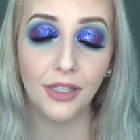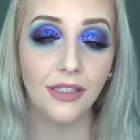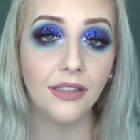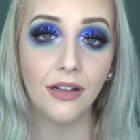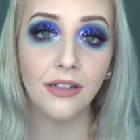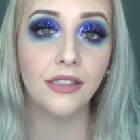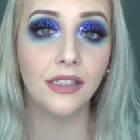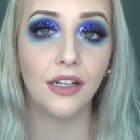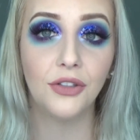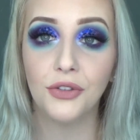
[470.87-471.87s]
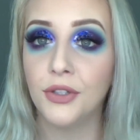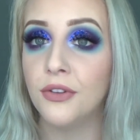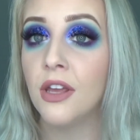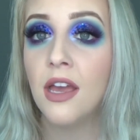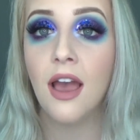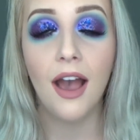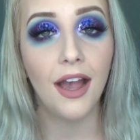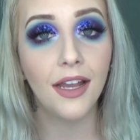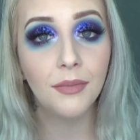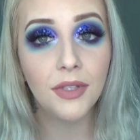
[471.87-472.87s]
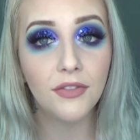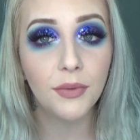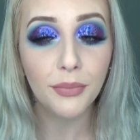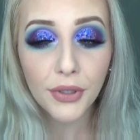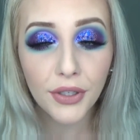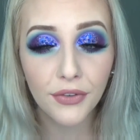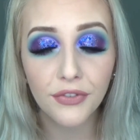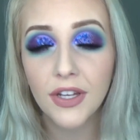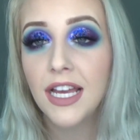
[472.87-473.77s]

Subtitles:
It is honest to God truth. I am living proof.